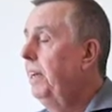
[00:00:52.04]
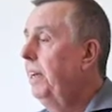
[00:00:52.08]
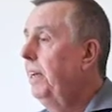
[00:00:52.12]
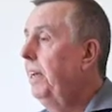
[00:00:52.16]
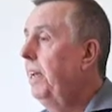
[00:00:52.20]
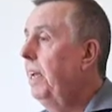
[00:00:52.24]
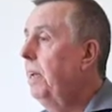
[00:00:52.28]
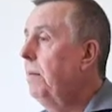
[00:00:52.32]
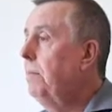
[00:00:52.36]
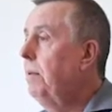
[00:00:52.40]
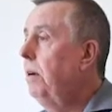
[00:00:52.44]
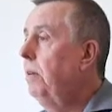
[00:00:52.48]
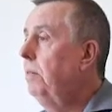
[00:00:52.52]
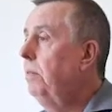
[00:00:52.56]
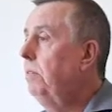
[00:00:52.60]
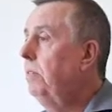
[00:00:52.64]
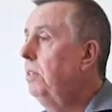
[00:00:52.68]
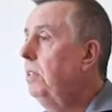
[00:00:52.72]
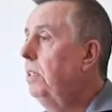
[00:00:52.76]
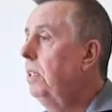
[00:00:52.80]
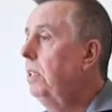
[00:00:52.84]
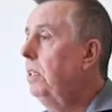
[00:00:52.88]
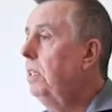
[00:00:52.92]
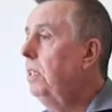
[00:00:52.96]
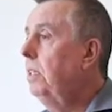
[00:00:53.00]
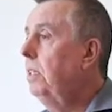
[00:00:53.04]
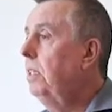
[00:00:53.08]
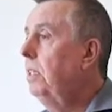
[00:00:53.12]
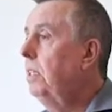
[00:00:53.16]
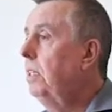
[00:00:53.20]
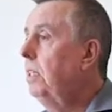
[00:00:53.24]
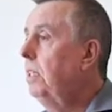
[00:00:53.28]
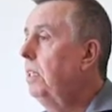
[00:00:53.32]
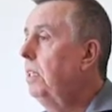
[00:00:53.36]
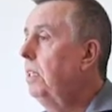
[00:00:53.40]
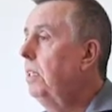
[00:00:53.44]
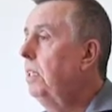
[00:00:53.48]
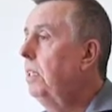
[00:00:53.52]
Came out and
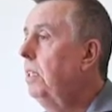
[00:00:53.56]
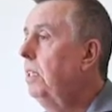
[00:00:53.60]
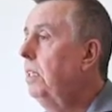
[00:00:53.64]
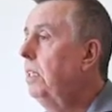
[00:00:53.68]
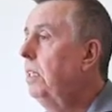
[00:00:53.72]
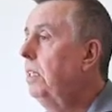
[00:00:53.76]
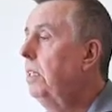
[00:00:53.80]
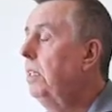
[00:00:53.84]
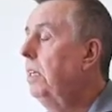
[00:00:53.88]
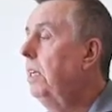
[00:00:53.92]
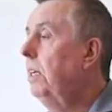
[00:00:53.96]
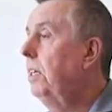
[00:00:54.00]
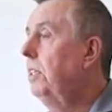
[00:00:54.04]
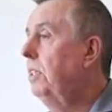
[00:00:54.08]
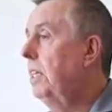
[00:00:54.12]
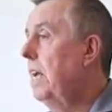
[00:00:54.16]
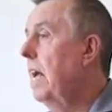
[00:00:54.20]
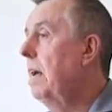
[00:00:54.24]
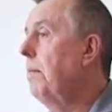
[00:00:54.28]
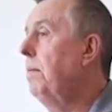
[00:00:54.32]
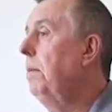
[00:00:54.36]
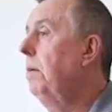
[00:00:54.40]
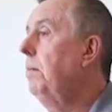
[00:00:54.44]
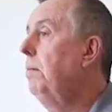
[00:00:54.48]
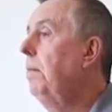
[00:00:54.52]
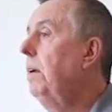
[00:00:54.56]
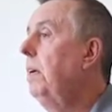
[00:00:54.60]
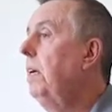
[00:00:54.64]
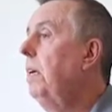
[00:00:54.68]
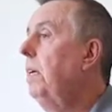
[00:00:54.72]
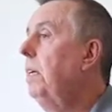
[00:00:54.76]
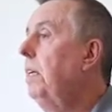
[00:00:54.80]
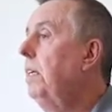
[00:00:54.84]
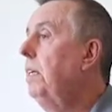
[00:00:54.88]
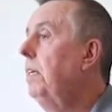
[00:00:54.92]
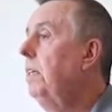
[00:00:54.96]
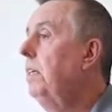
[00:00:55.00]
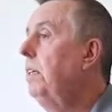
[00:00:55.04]
he examined me,
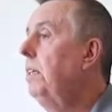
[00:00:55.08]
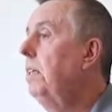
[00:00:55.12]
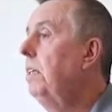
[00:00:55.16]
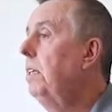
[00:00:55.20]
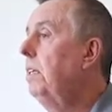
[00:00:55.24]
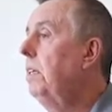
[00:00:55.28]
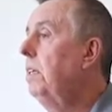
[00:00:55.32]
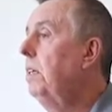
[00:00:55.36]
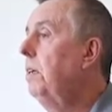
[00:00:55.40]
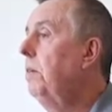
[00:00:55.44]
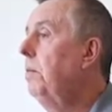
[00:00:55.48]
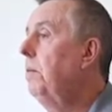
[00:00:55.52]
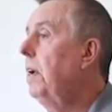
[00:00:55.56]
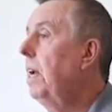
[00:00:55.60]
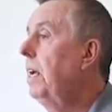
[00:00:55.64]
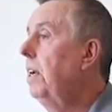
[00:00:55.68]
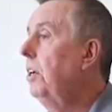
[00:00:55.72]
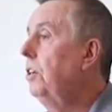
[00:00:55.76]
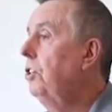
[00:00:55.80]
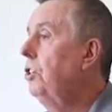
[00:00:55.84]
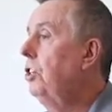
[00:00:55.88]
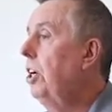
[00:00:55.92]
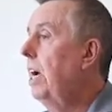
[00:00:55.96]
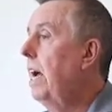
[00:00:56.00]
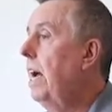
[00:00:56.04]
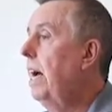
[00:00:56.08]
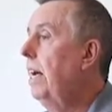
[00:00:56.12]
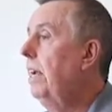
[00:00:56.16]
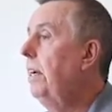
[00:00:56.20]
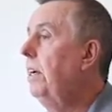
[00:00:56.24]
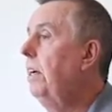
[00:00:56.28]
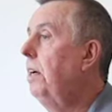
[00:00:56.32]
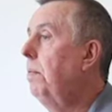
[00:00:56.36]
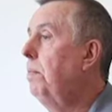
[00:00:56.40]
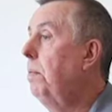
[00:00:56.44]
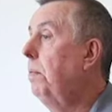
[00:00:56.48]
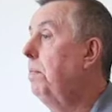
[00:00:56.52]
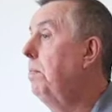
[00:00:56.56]
and we had a chat
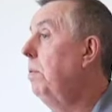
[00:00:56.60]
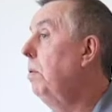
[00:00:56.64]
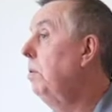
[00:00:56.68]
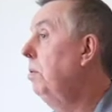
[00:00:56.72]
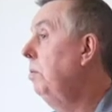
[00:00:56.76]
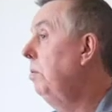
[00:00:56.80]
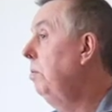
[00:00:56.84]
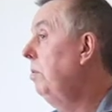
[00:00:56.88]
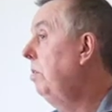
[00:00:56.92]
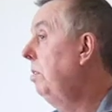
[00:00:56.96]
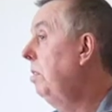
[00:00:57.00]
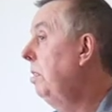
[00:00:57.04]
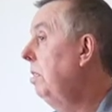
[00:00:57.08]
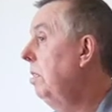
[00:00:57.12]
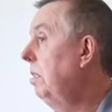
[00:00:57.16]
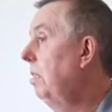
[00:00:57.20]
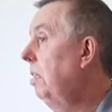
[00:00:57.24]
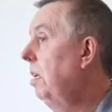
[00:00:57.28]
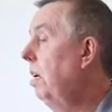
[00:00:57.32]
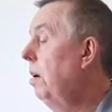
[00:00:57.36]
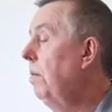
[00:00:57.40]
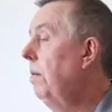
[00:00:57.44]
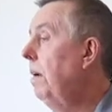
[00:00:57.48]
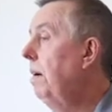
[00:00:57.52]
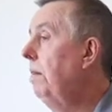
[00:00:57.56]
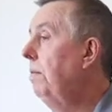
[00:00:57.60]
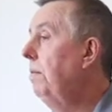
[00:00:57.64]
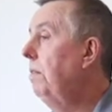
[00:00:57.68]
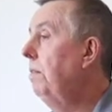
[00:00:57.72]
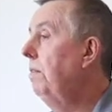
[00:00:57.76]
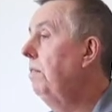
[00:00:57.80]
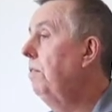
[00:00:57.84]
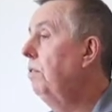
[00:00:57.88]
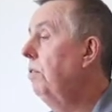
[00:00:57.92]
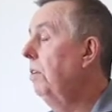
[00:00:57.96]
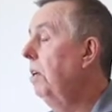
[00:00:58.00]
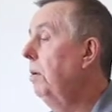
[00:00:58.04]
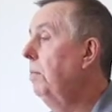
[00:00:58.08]
and proposed a round
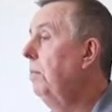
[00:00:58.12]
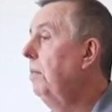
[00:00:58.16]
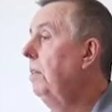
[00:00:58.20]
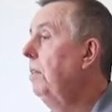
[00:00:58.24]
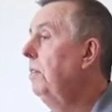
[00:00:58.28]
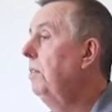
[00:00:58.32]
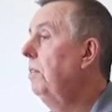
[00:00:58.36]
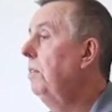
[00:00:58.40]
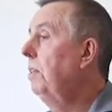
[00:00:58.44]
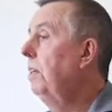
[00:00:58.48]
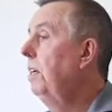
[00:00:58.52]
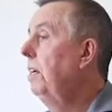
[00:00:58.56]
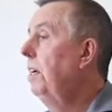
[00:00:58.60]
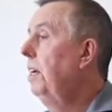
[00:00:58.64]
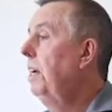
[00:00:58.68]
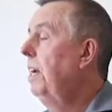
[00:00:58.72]
of treatments.